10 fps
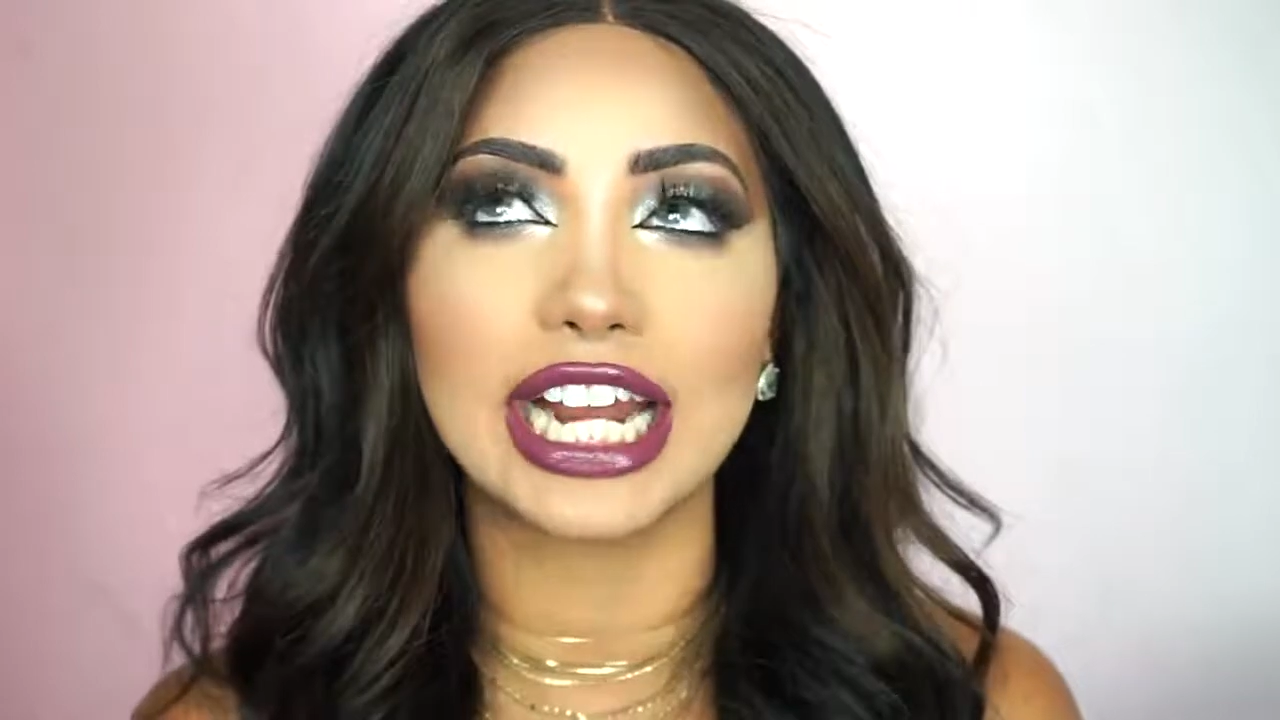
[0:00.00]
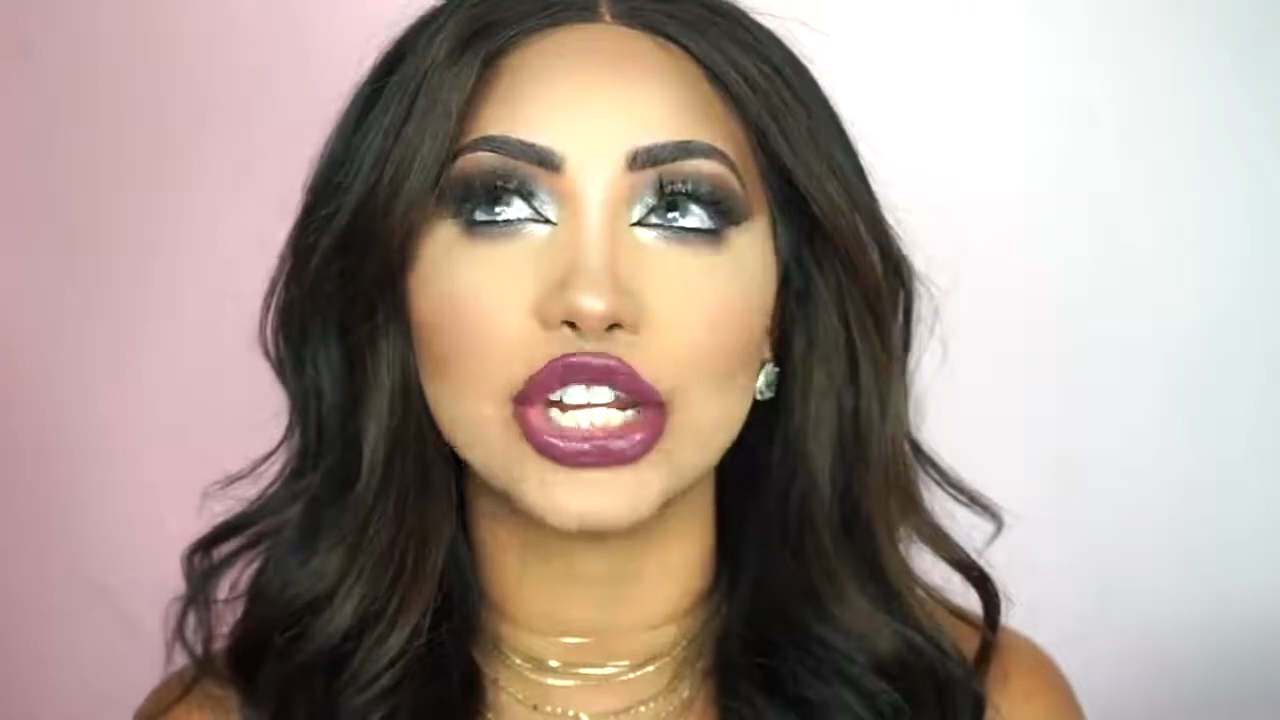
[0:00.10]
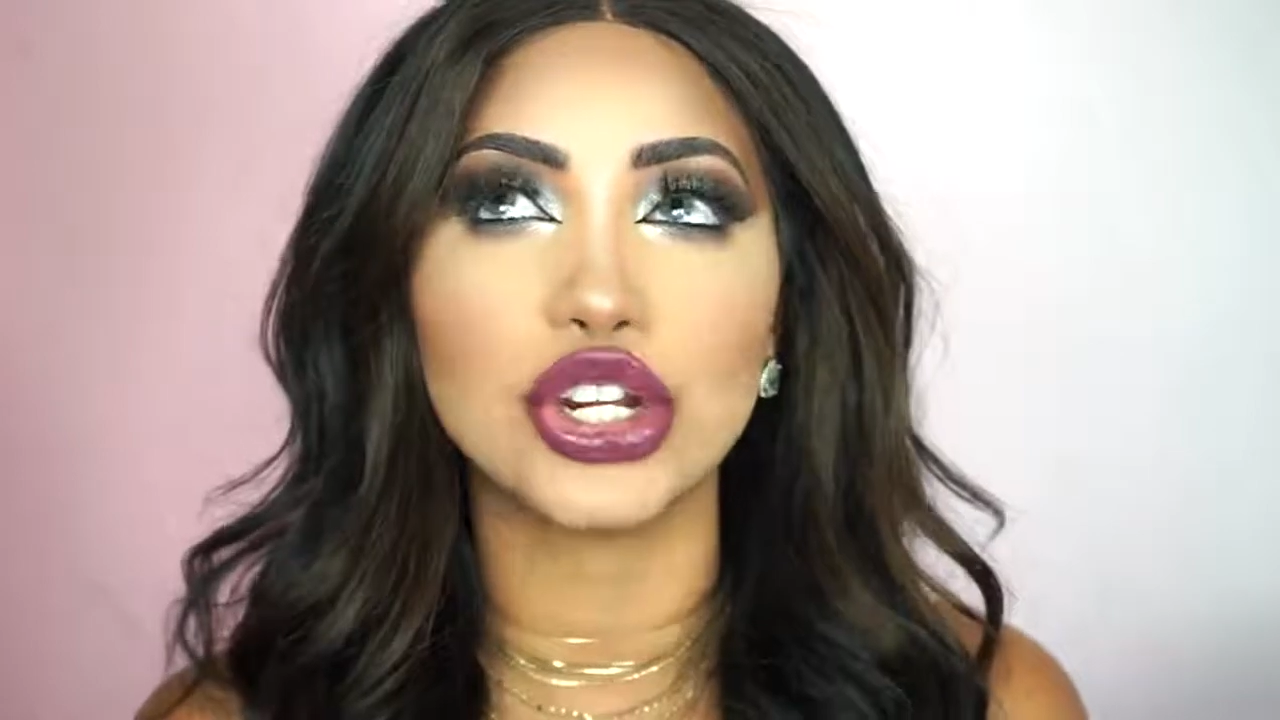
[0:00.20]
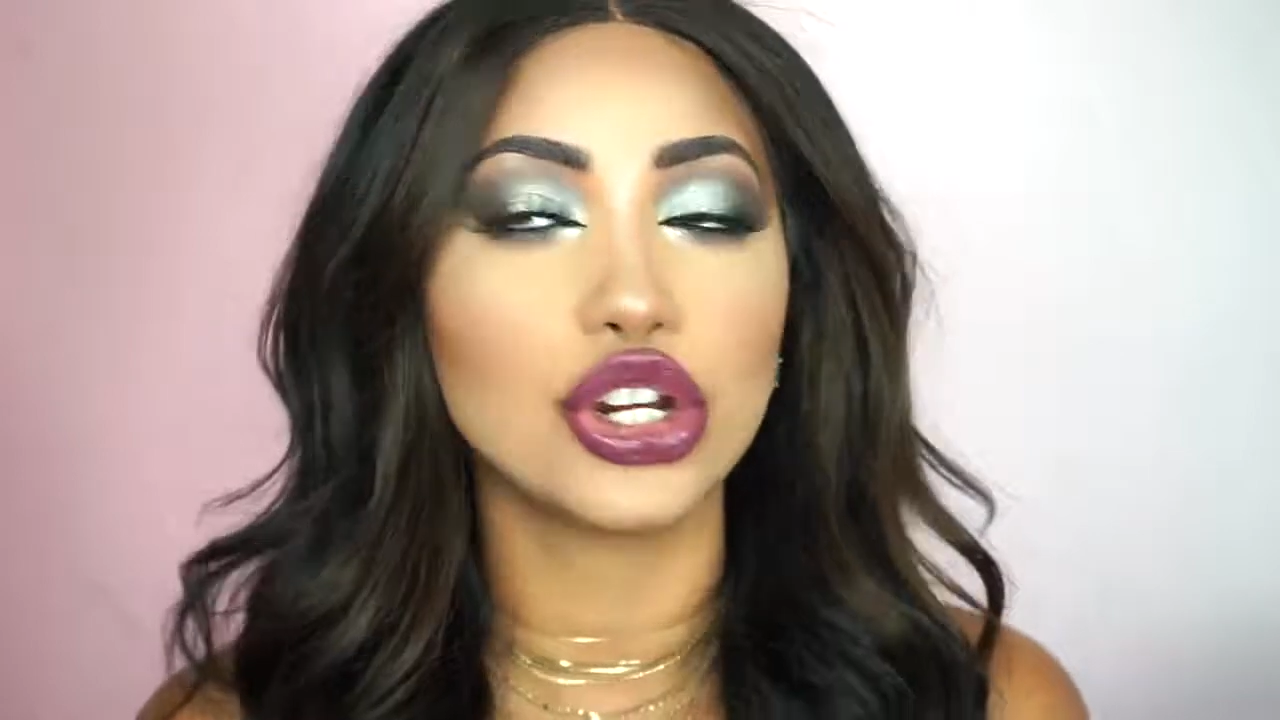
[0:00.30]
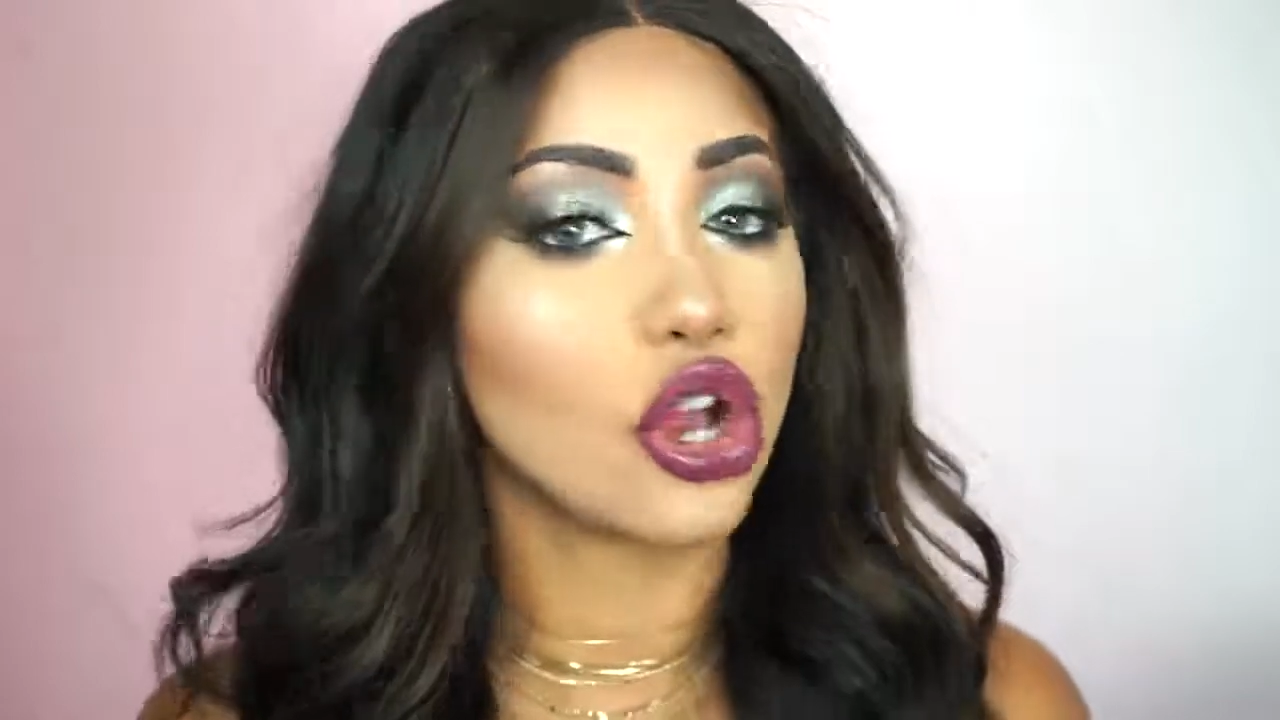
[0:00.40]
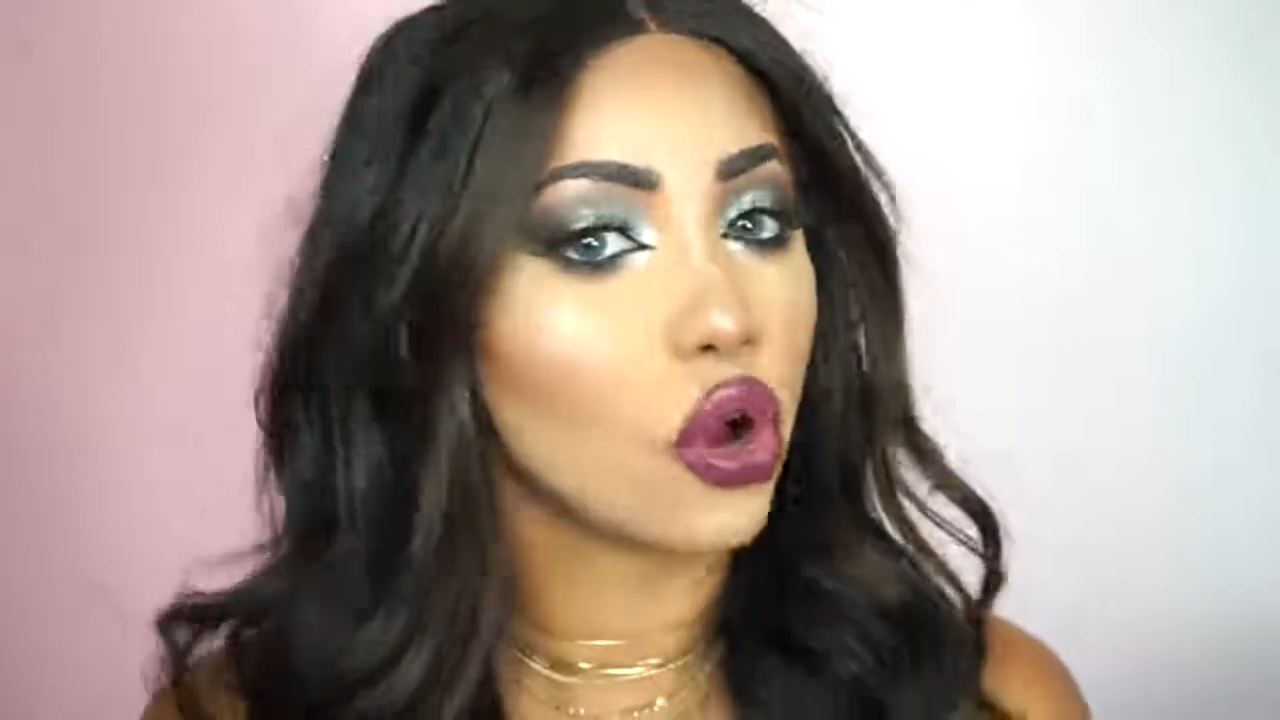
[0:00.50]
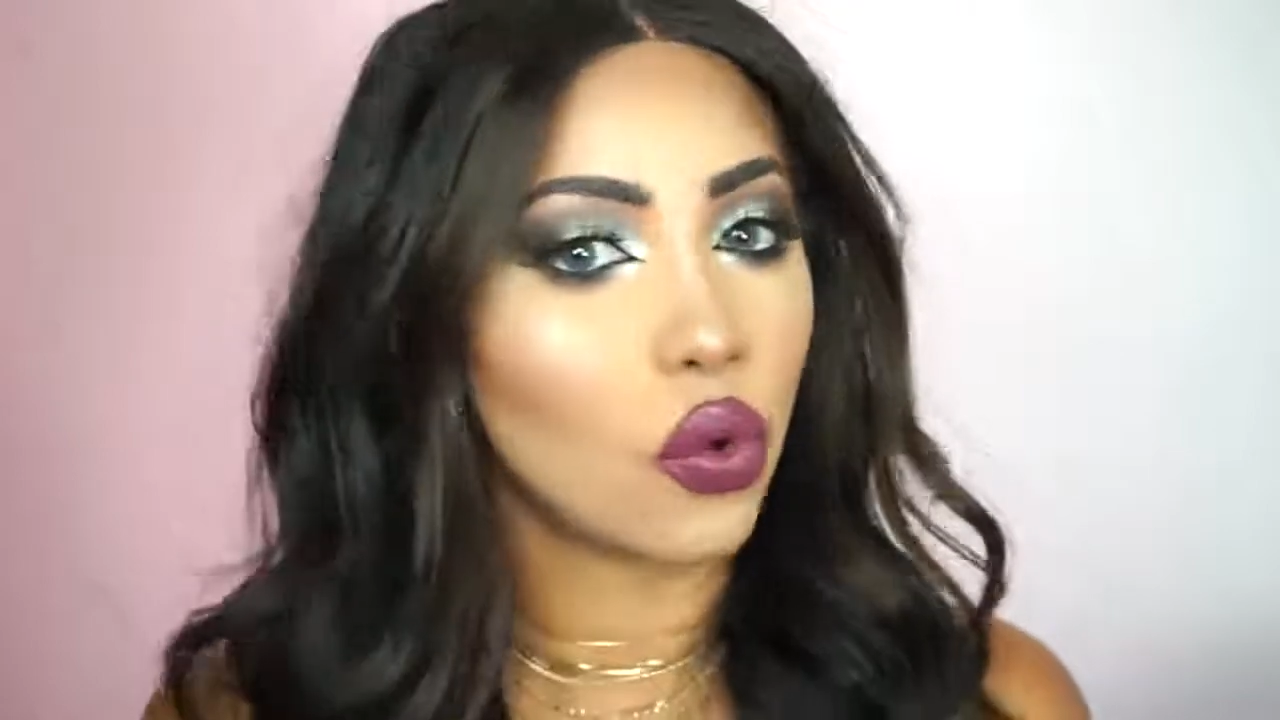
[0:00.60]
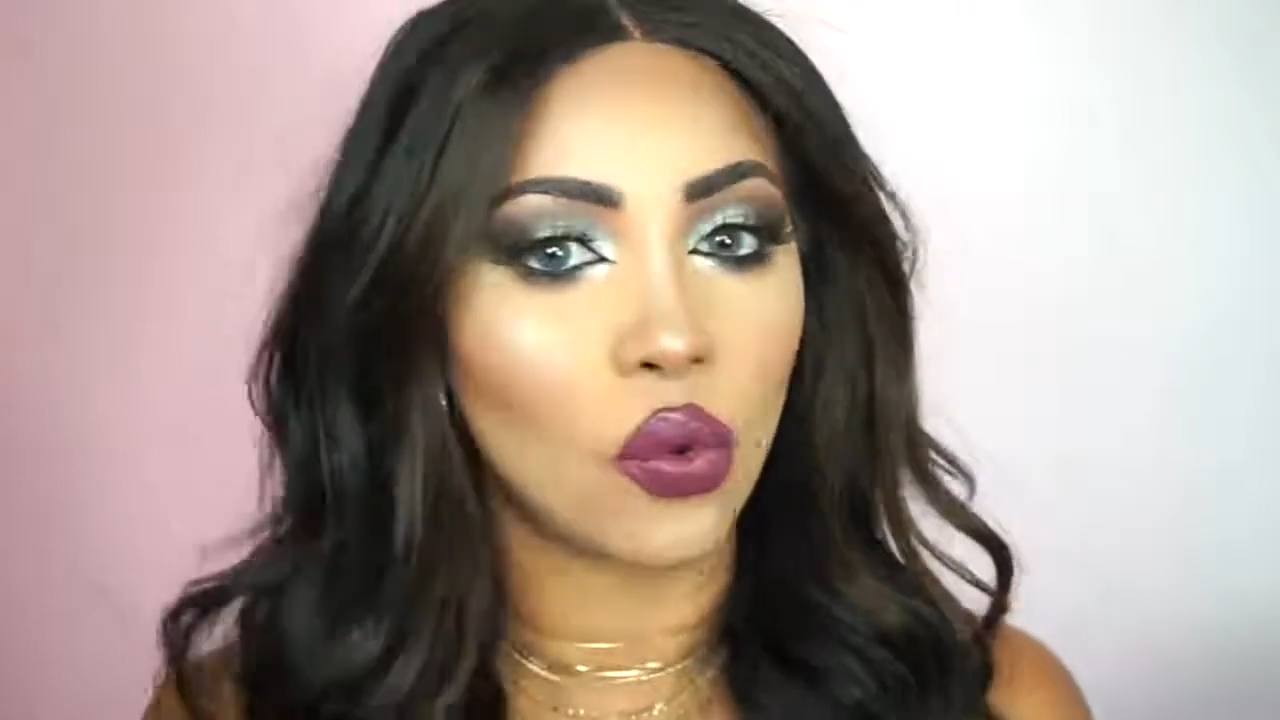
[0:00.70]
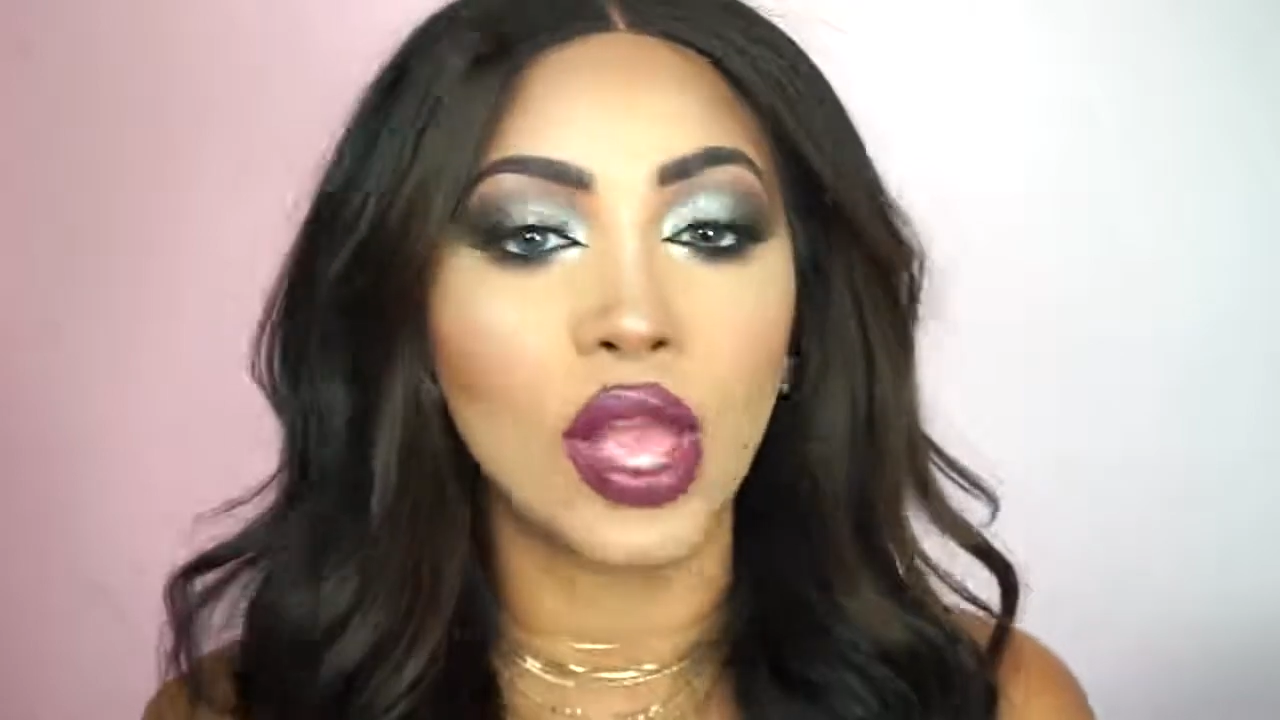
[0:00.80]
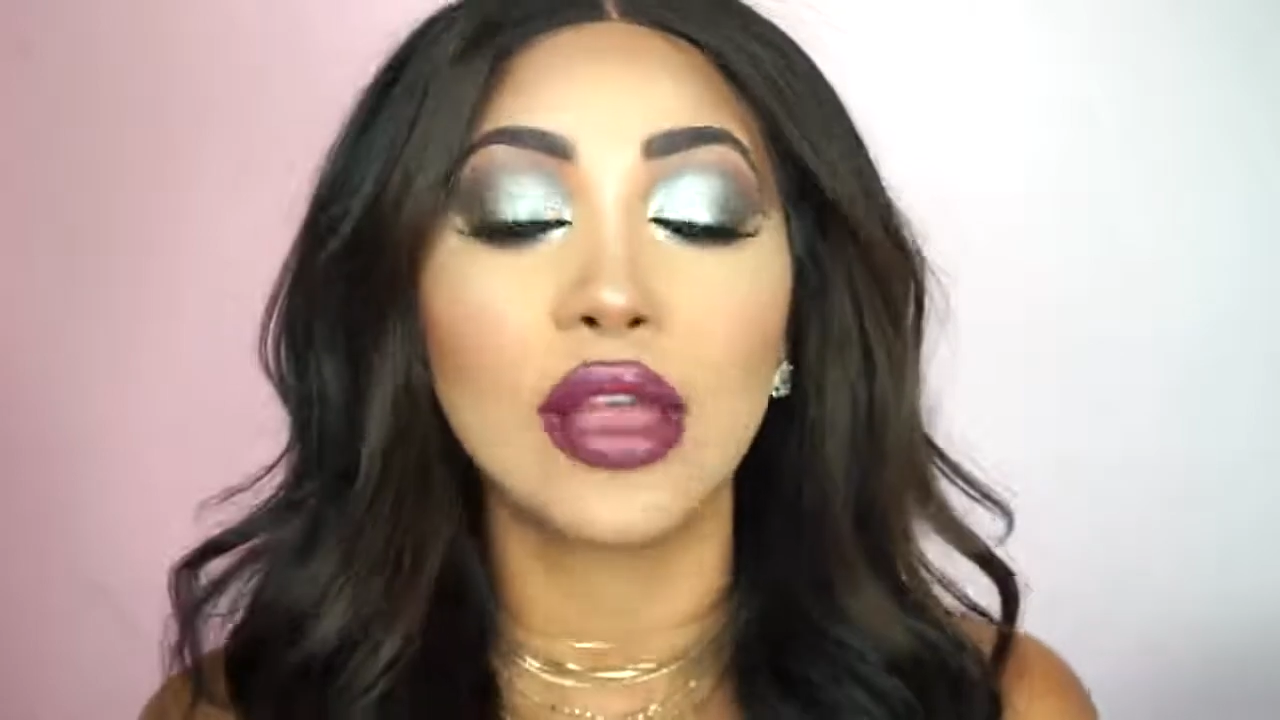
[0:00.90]
I
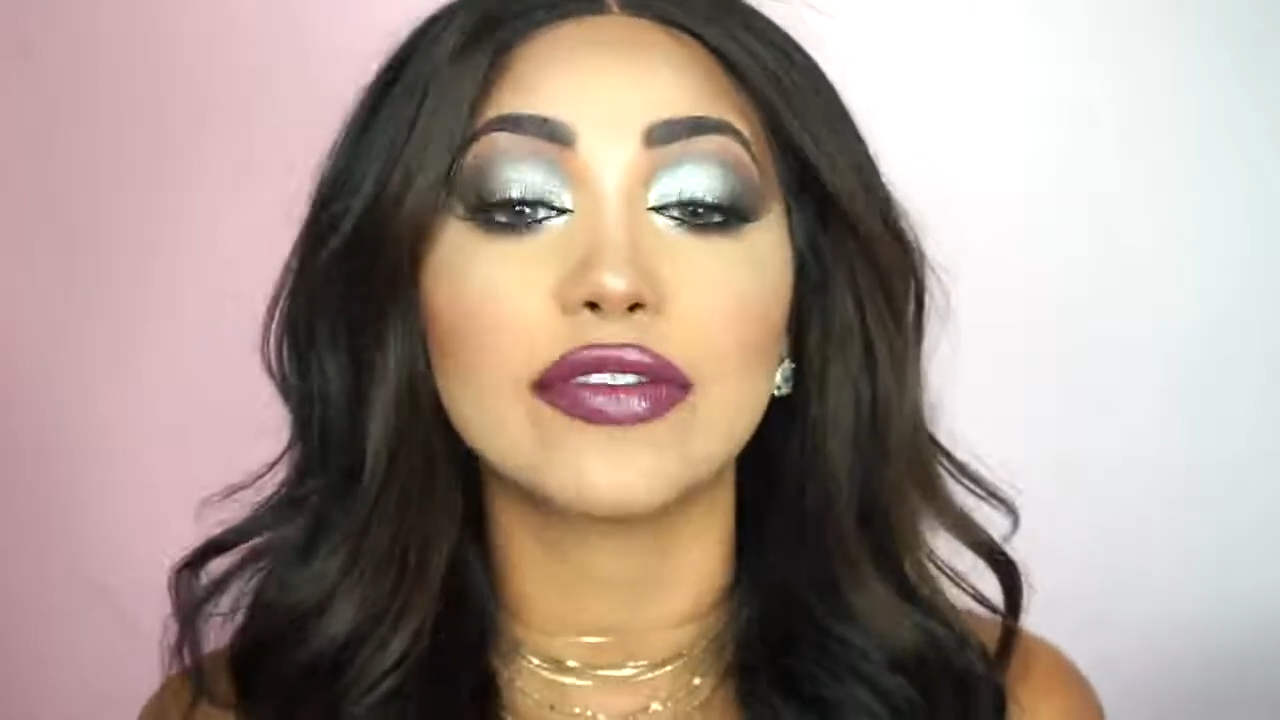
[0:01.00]
know